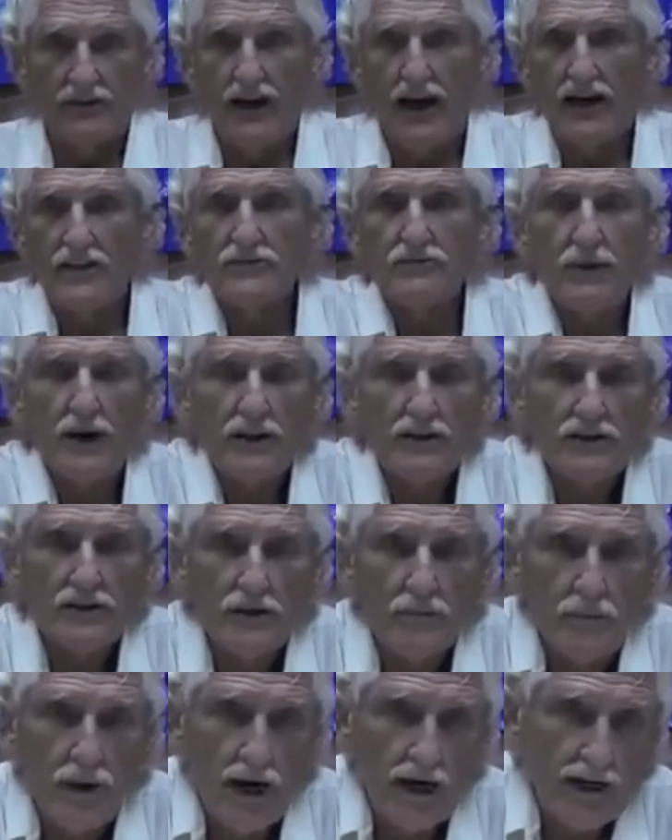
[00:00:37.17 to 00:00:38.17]
aspects of
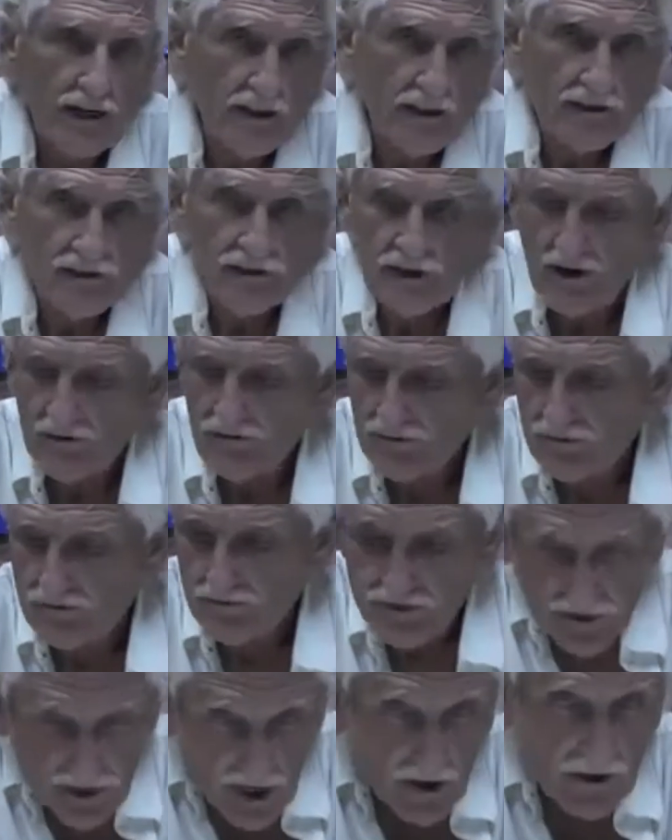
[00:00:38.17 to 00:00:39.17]
the body and stuff.
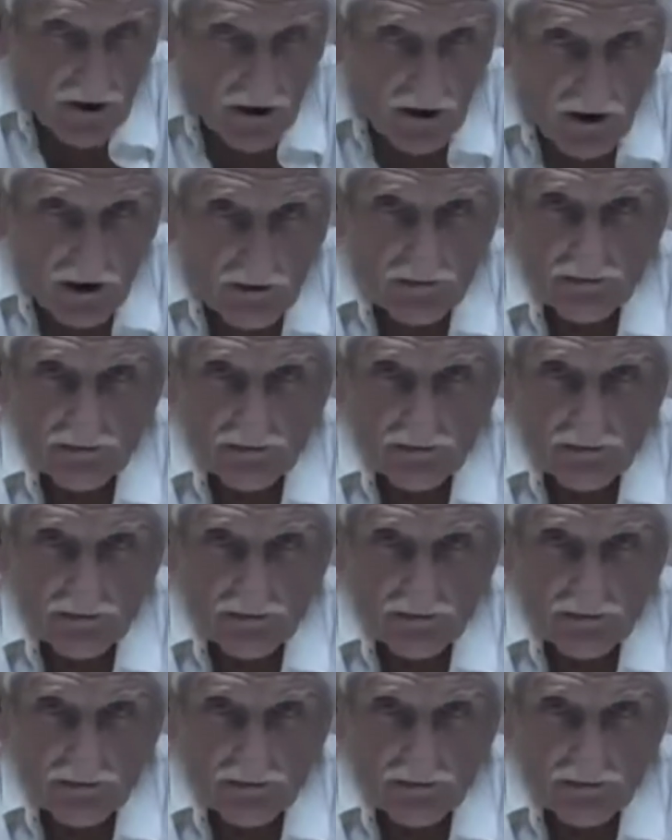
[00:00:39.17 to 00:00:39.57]
Cellular.